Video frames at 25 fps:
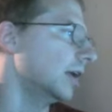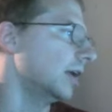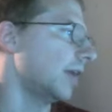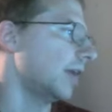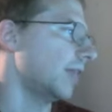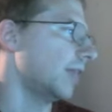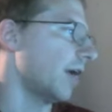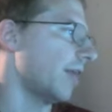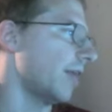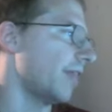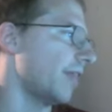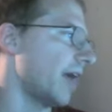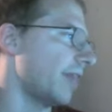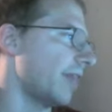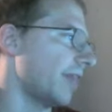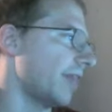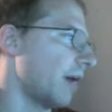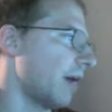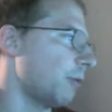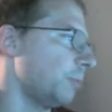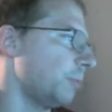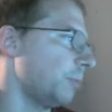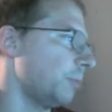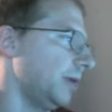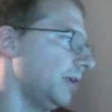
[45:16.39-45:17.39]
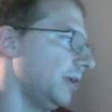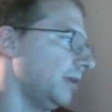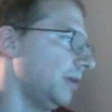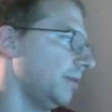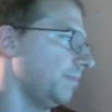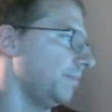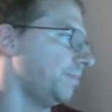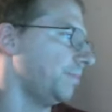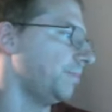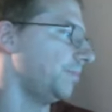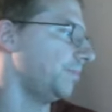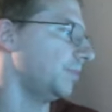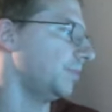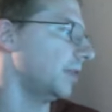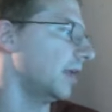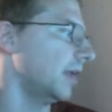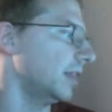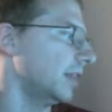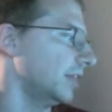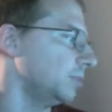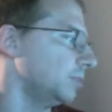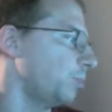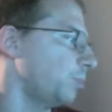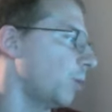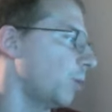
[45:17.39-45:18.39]
and that, and that that would be at
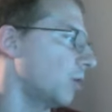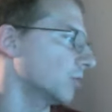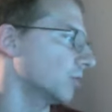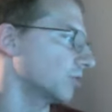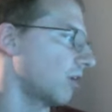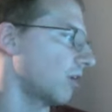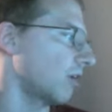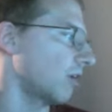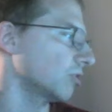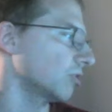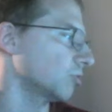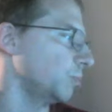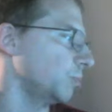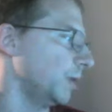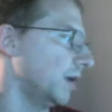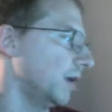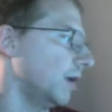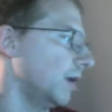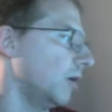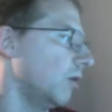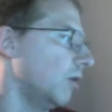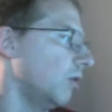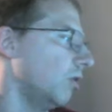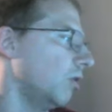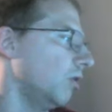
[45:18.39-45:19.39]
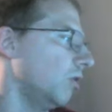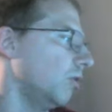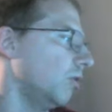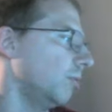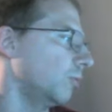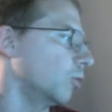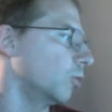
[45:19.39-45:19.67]
least Buenos Aires would be at home.